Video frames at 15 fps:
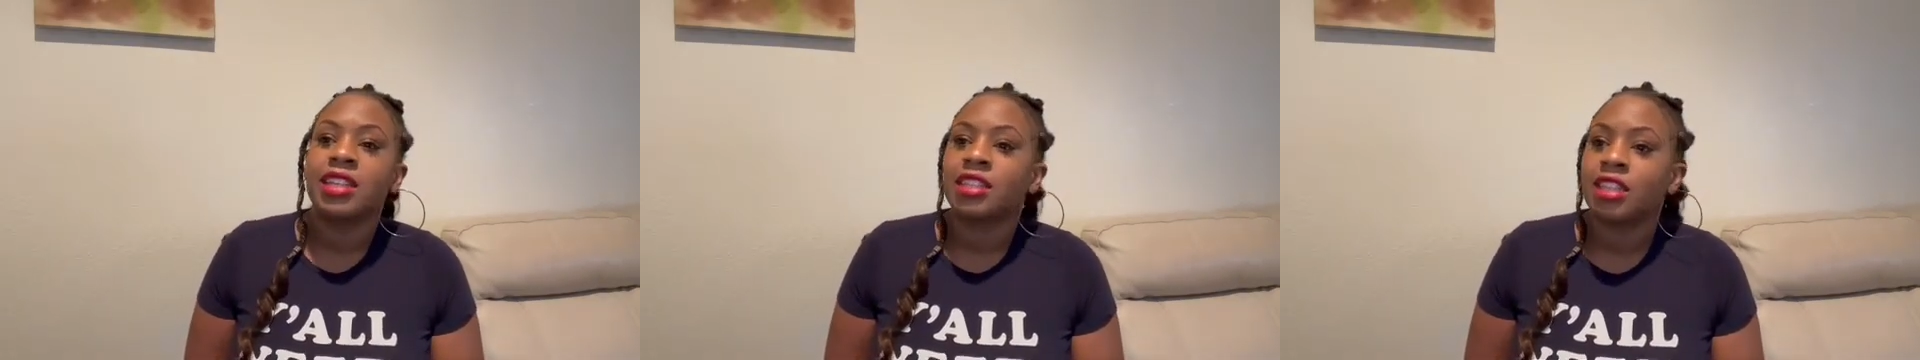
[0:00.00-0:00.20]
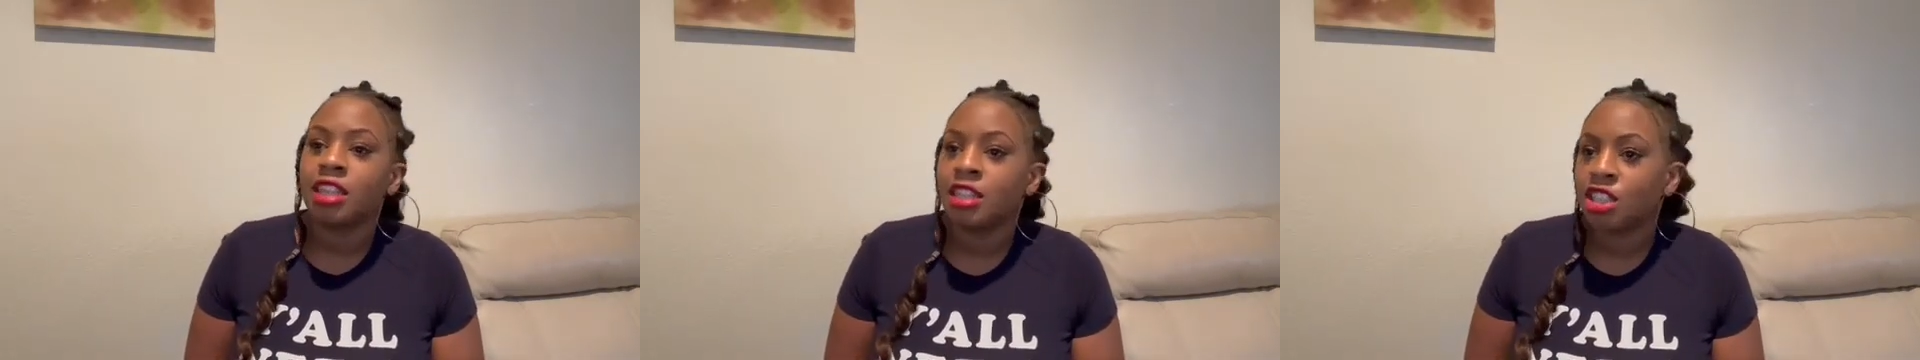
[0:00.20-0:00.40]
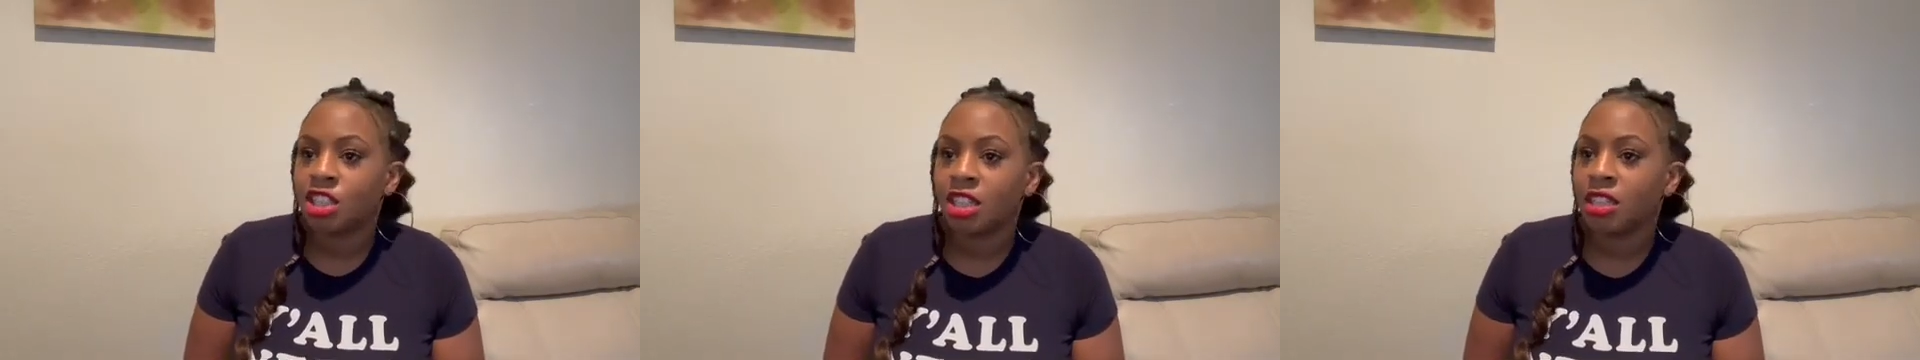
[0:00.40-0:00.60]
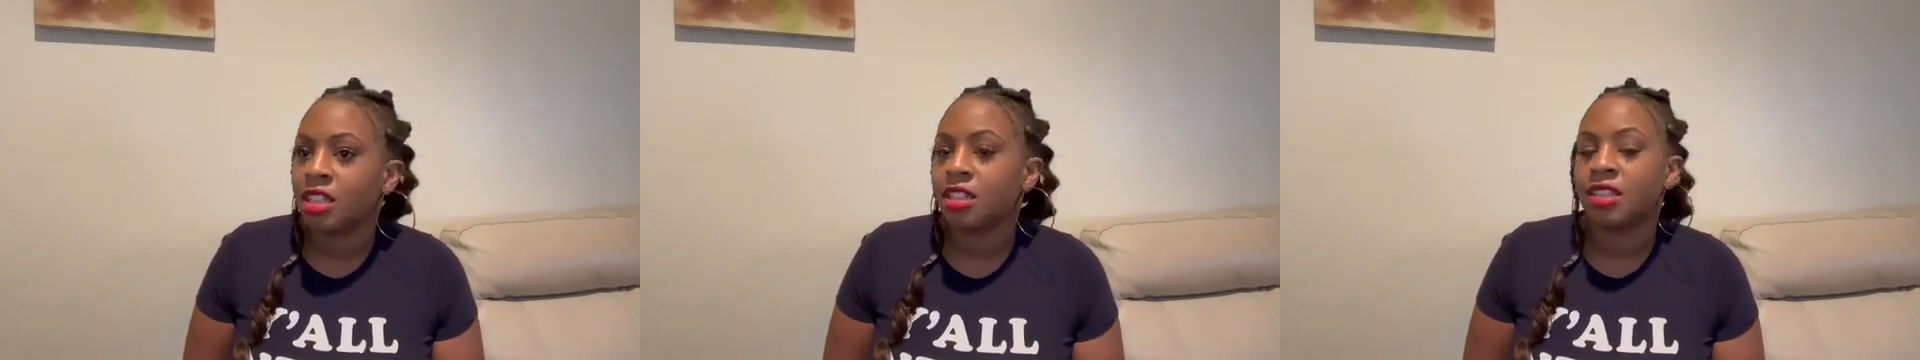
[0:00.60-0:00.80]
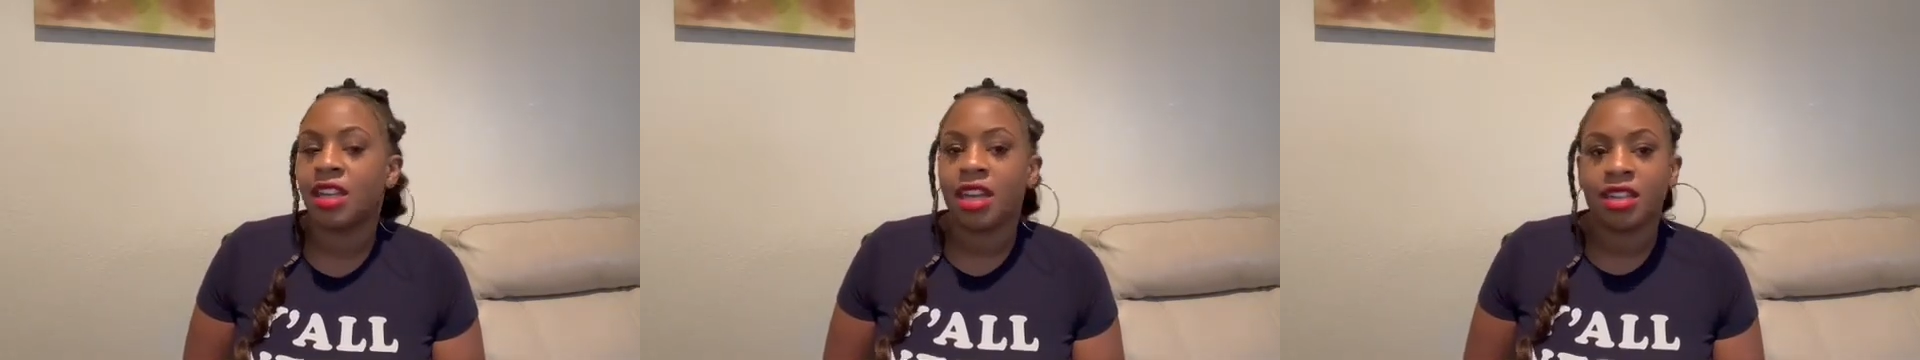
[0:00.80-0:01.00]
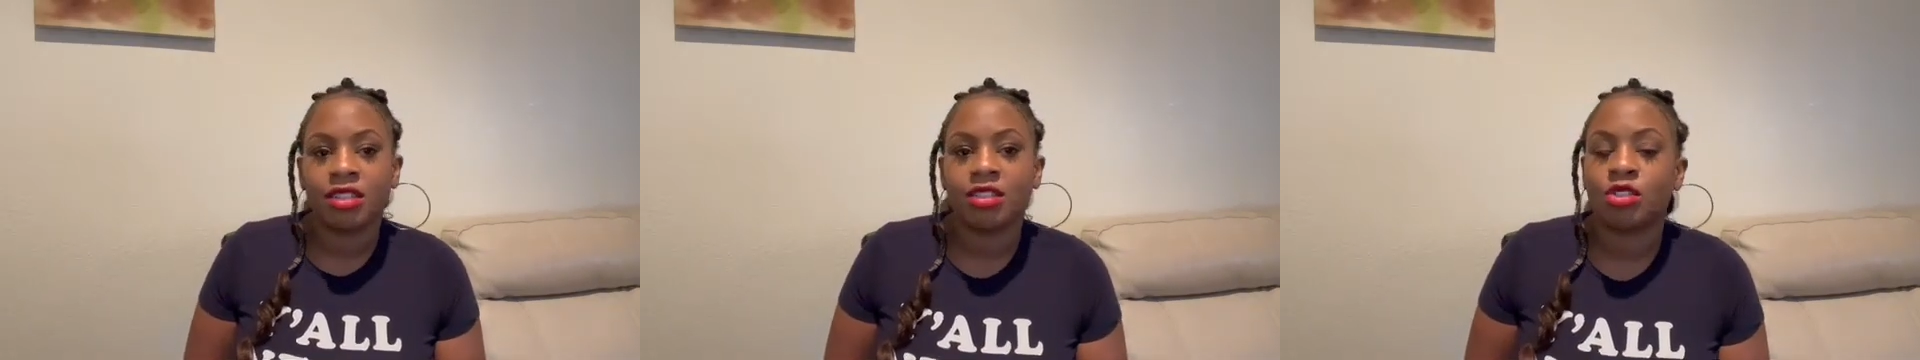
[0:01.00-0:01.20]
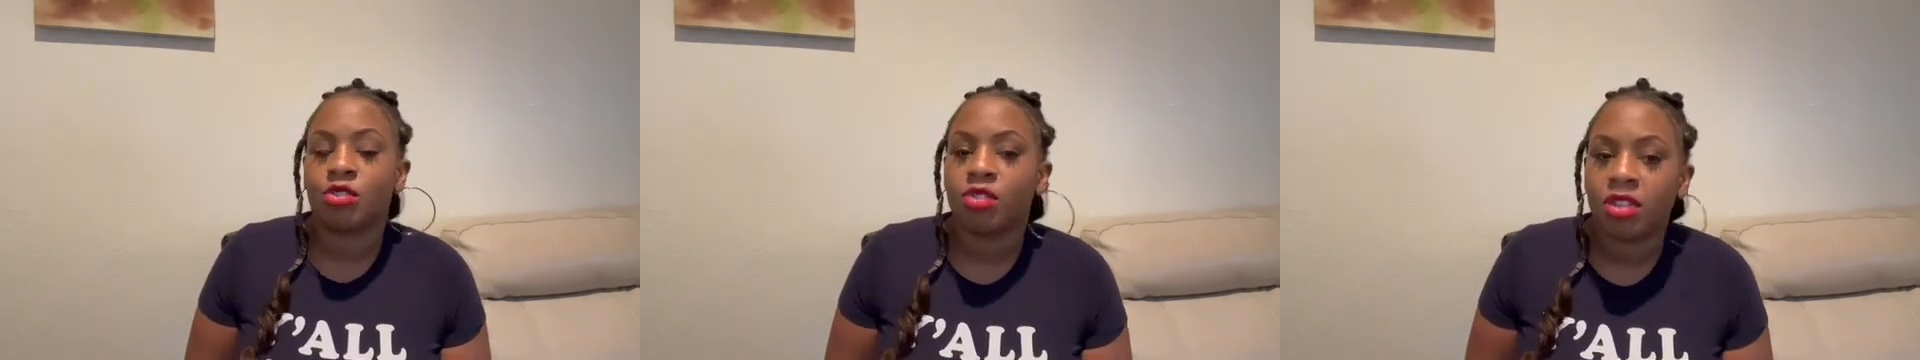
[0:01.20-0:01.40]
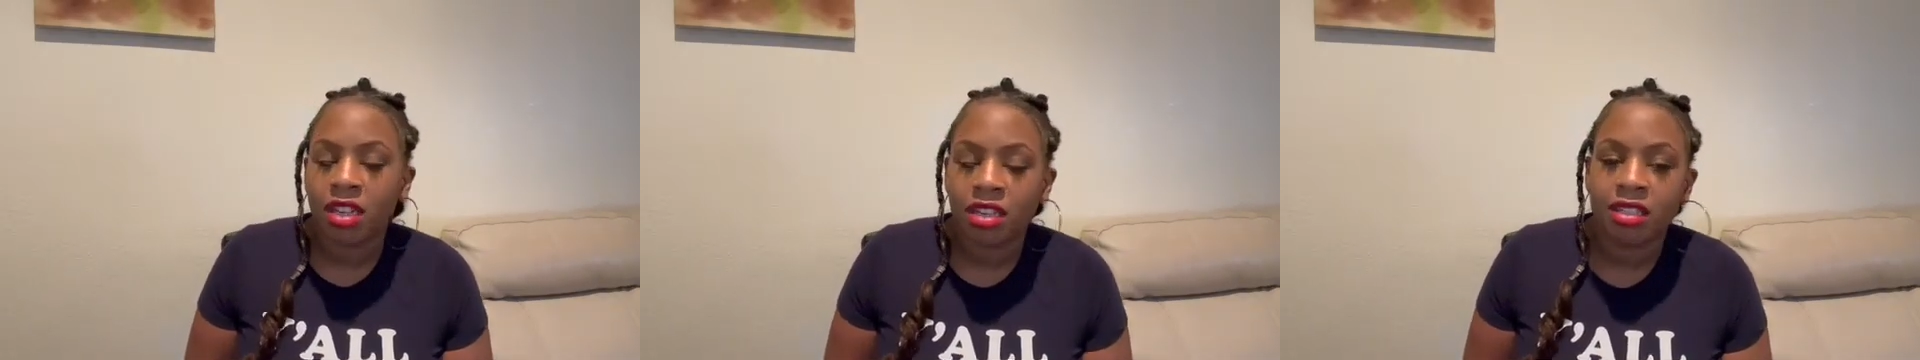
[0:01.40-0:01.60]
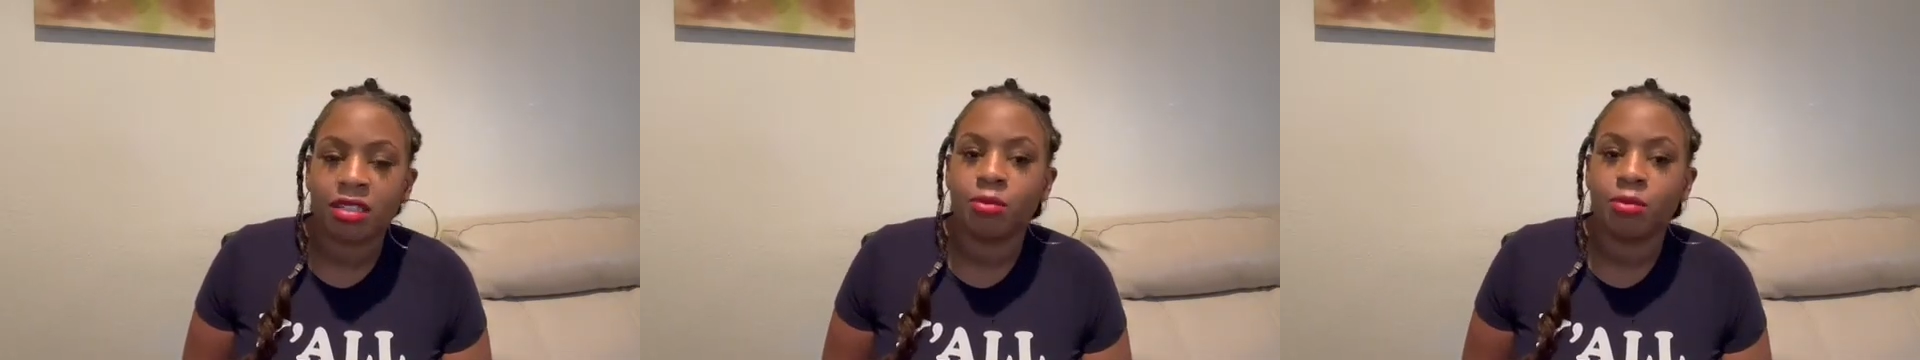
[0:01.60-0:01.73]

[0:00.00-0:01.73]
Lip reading: then she looked dead on Tequila,